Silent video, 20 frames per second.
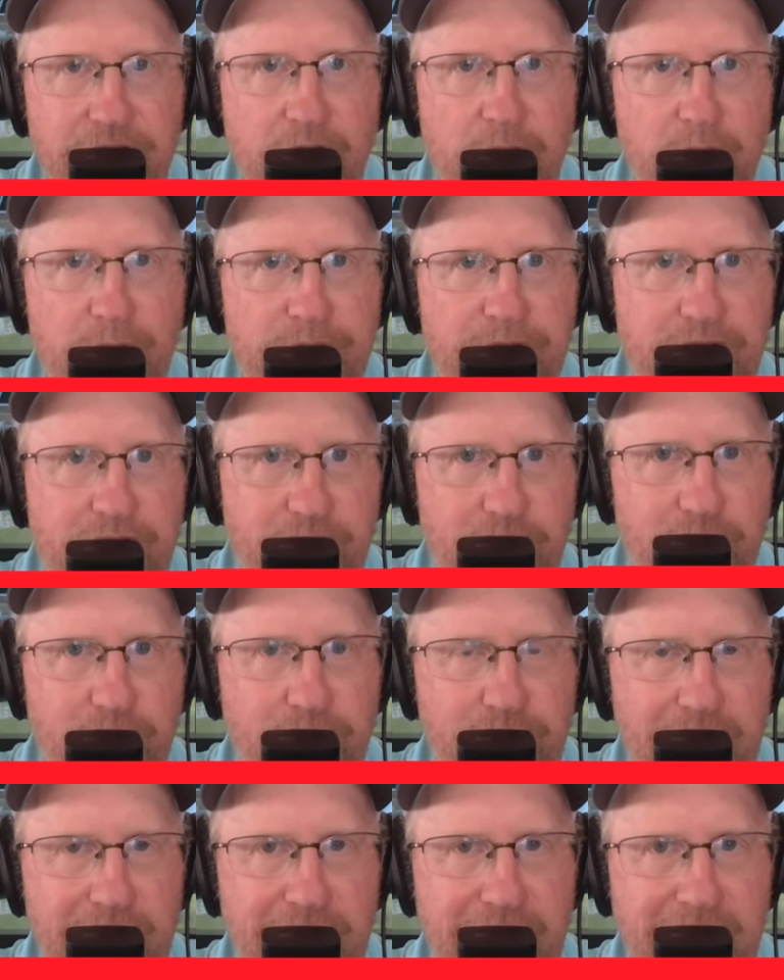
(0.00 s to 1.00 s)
So when
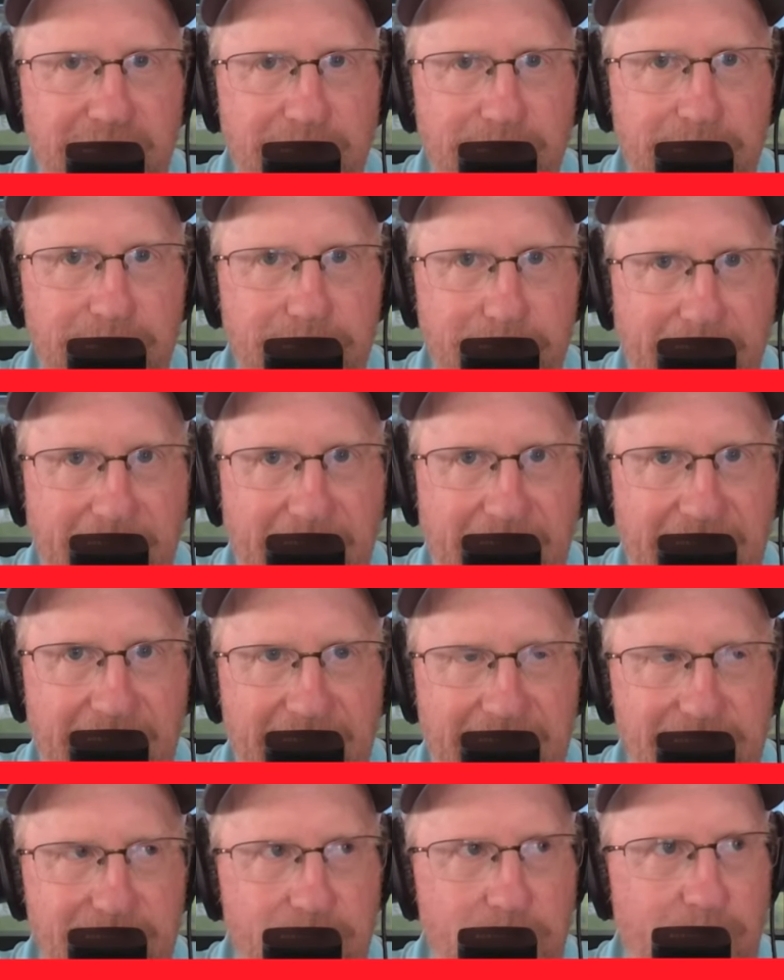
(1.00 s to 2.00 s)
Nichushkin coming
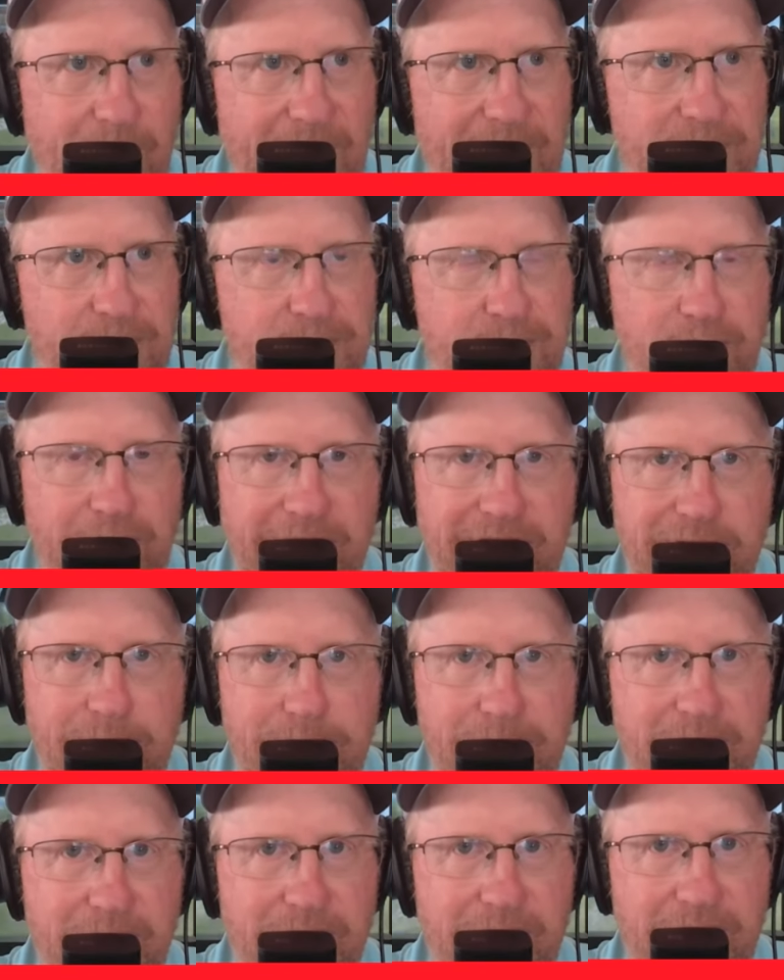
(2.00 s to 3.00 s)
back, you have the
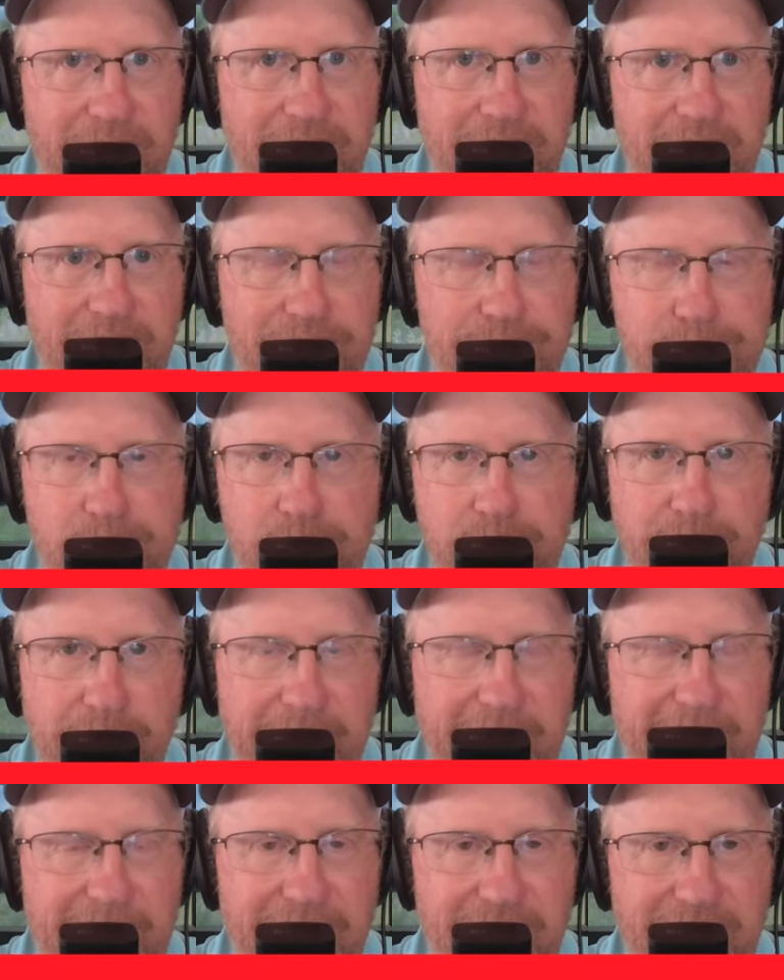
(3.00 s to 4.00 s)
flexibility of moving
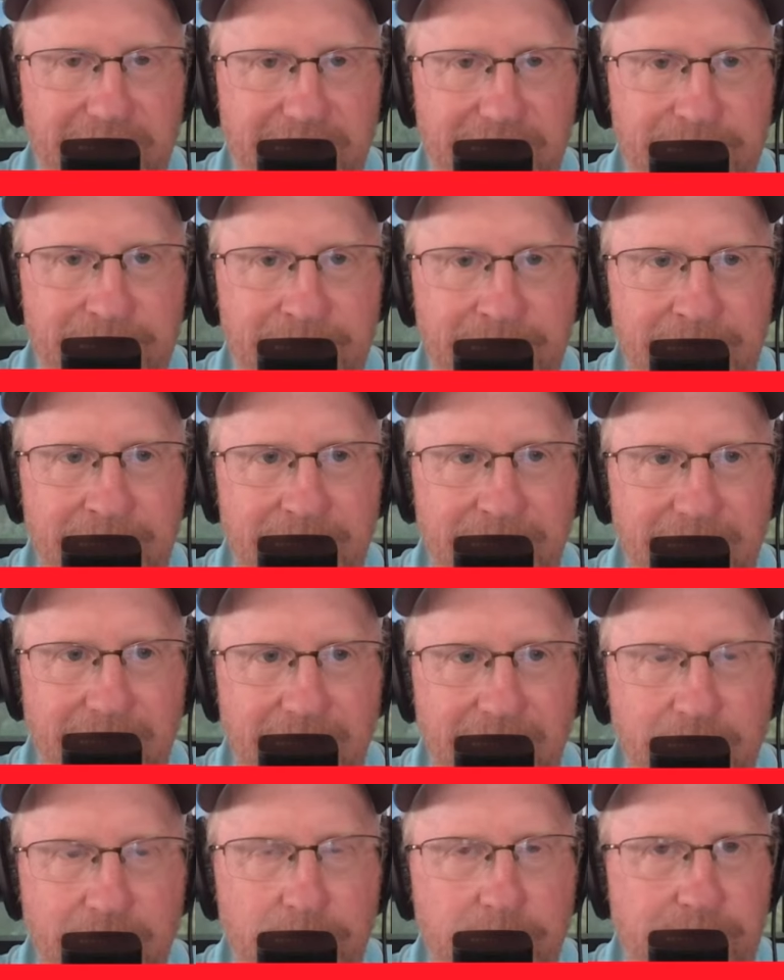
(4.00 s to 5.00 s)
Lekkonen
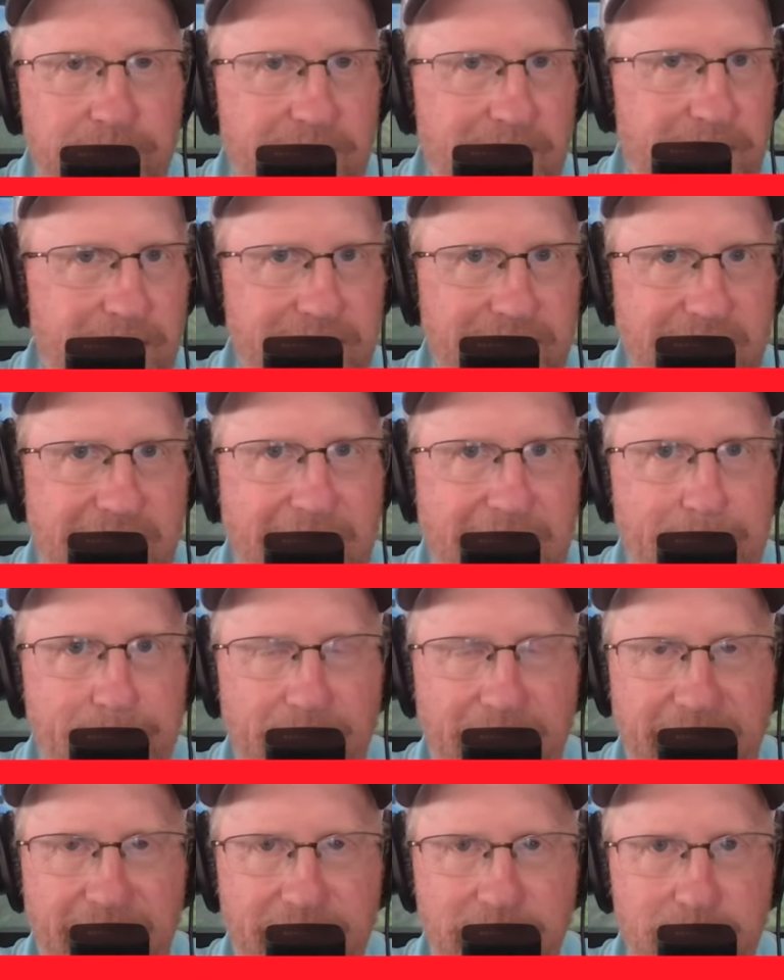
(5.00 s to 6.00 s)
either to the top
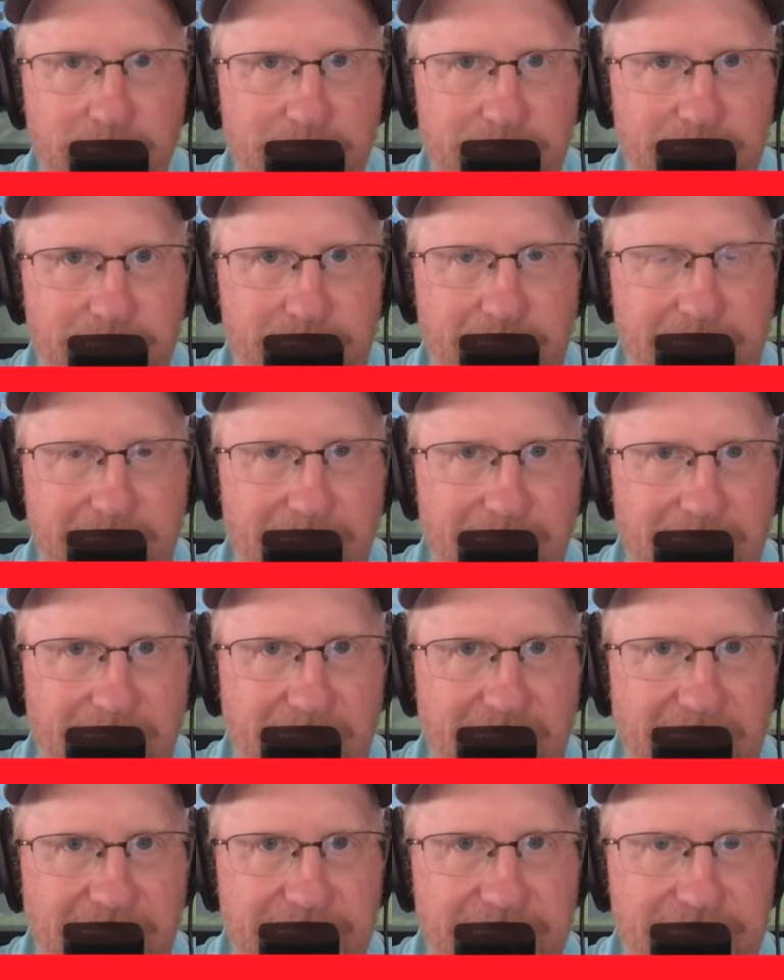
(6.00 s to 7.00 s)
line or the second
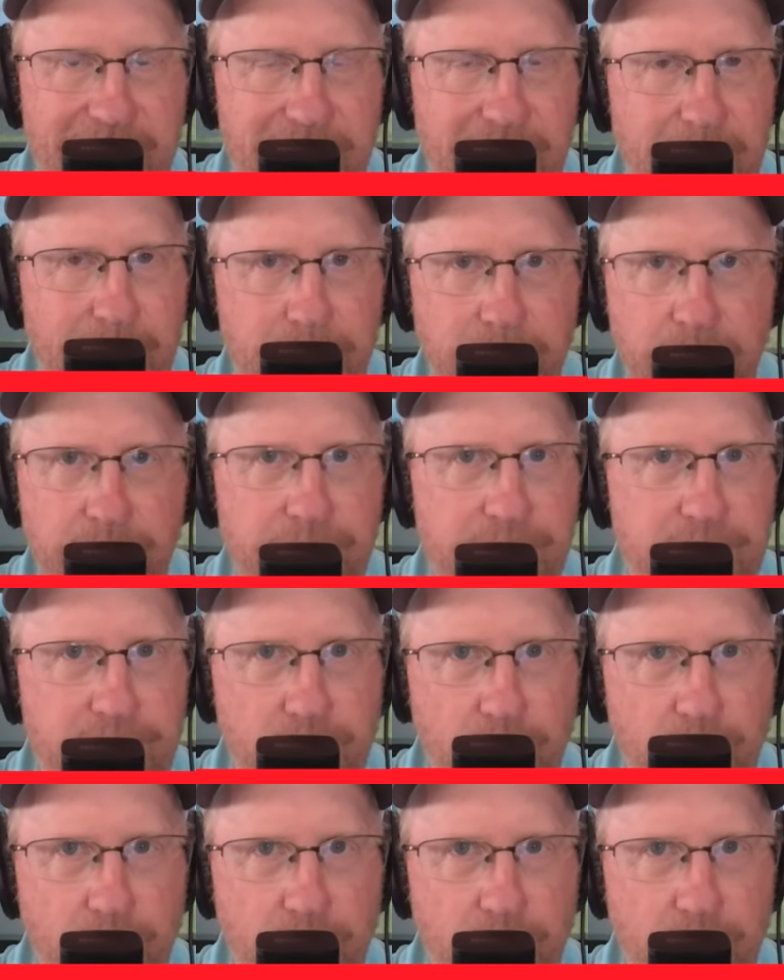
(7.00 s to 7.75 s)
line, moving